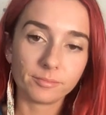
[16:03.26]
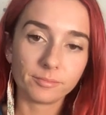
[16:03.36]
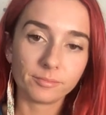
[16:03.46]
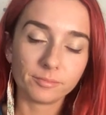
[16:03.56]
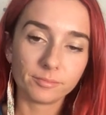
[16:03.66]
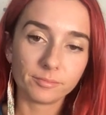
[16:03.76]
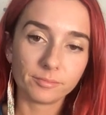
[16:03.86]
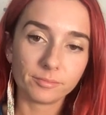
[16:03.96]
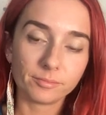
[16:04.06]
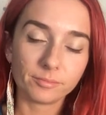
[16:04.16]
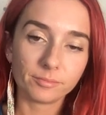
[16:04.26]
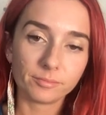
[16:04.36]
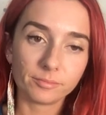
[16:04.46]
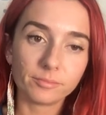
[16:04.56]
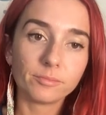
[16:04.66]

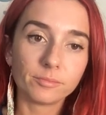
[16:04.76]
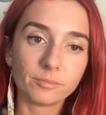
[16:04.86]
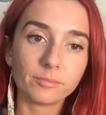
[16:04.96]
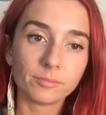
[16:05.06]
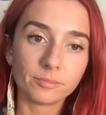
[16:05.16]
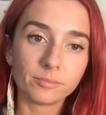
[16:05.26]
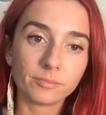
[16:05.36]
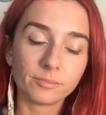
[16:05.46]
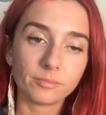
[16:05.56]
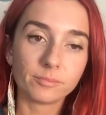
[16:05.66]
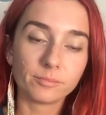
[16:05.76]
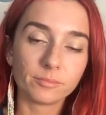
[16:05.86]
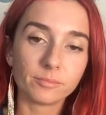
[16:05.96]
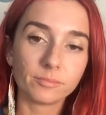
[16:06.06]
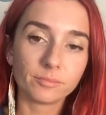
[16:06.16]

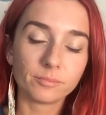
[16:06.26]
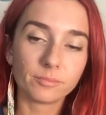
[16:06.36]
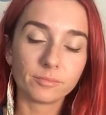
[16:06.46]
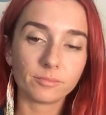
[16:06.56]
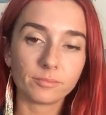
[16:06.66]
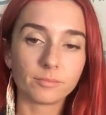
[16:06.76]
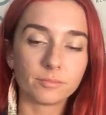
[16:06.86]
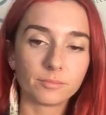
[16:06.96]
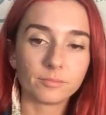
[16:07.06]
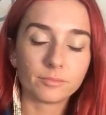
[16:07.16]
No words are spoken by the person on screen.